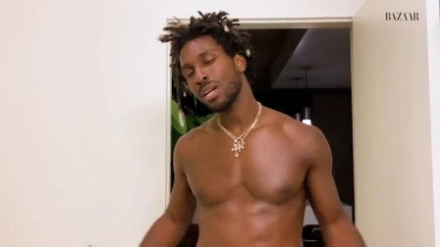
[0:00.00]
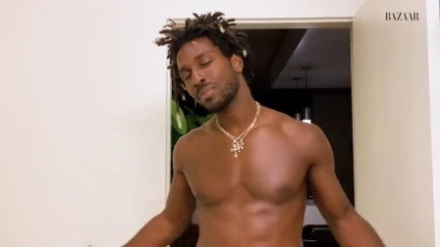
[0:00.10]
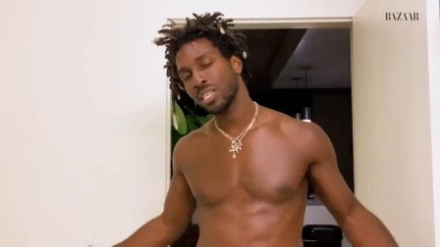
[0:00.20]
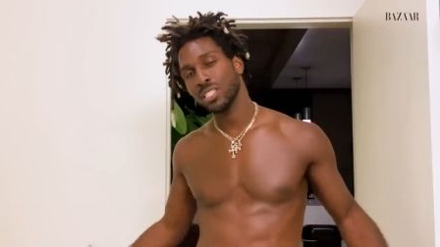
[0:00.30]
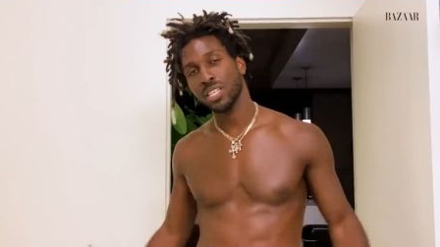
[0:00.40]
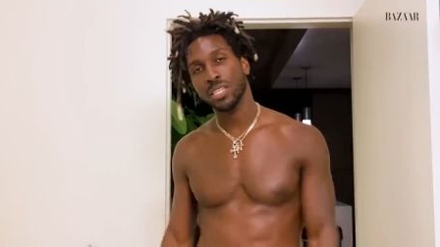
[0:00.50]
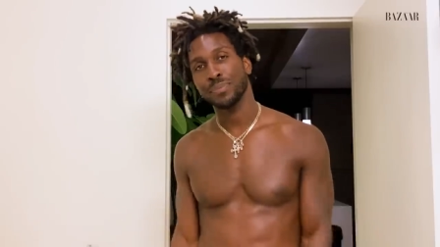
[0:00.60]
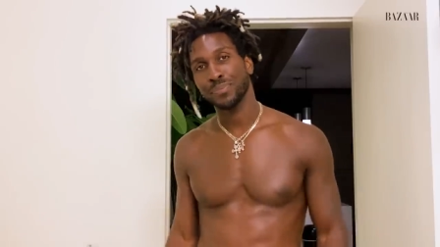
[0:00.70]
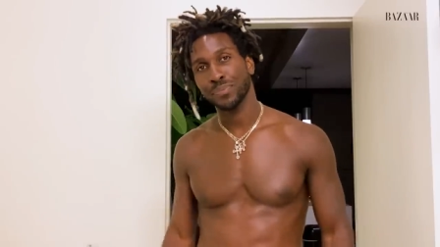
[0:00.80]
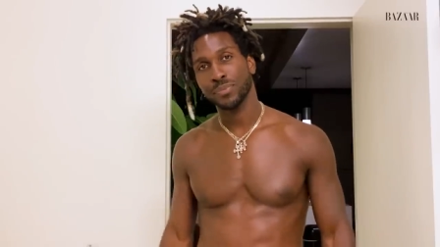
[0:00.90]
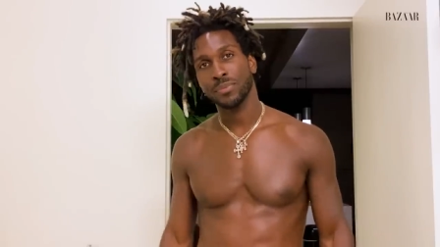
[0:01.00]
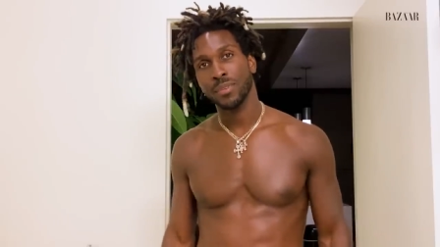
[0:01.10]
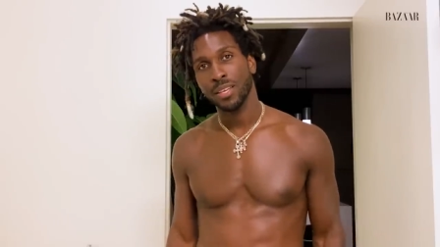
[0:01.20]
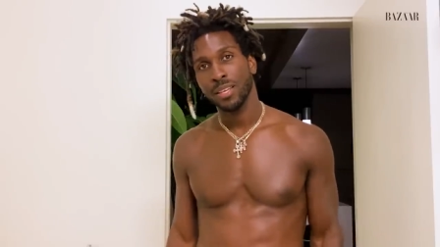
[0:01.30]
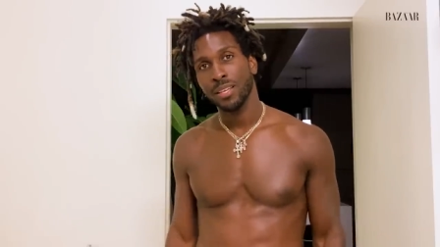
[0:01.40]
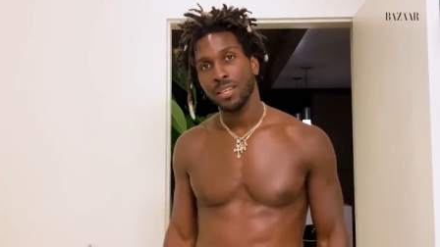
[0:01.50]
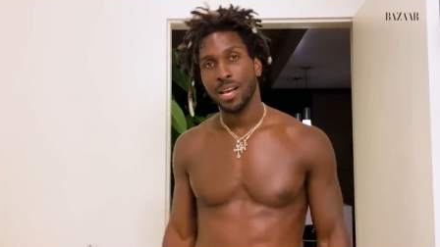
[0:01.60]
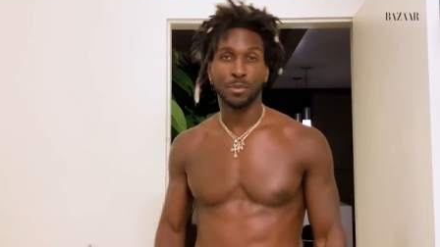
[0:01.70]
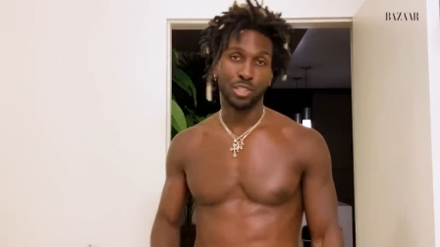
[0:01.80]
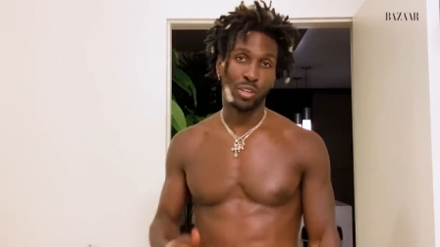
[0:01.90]
I'm SAINt JHN.
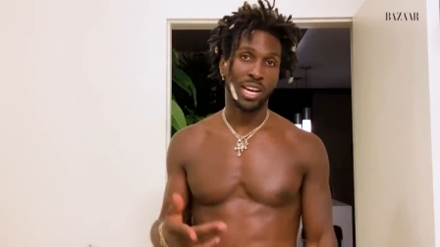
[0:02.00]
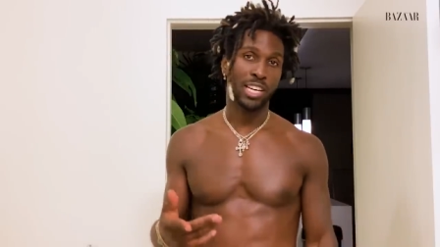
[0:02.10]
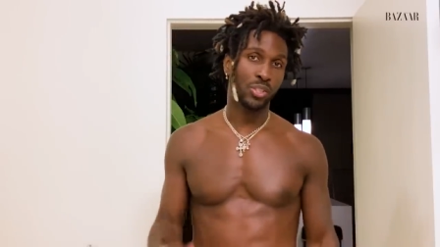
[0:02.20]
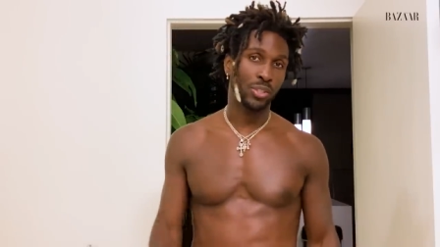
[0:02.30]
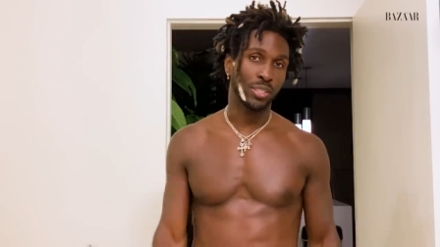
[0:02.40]
I'm gonna show you how to do